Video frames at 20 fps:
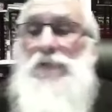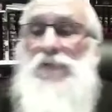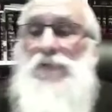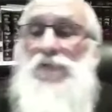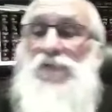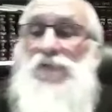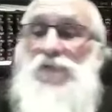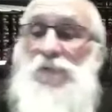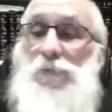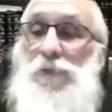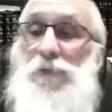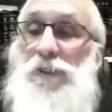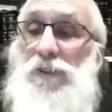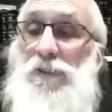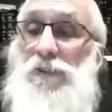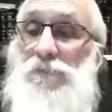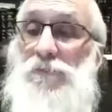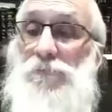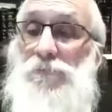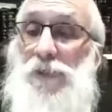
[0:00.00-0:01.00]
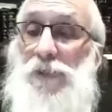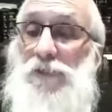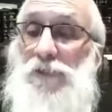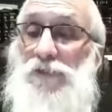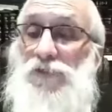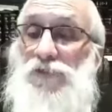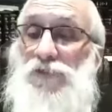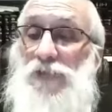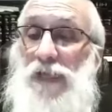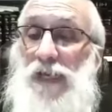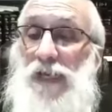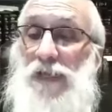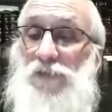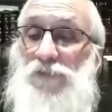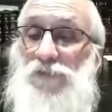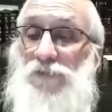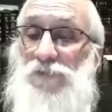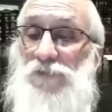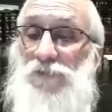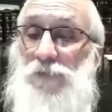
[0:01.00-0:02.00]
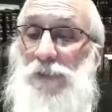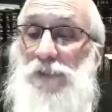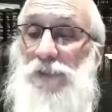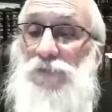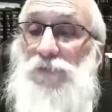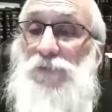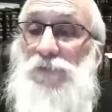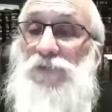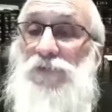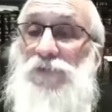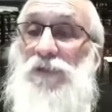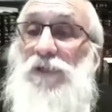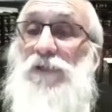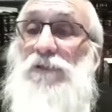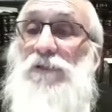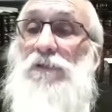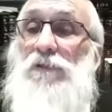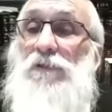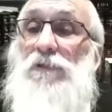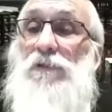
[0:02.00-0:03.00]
the screen by the chats, if you're interested,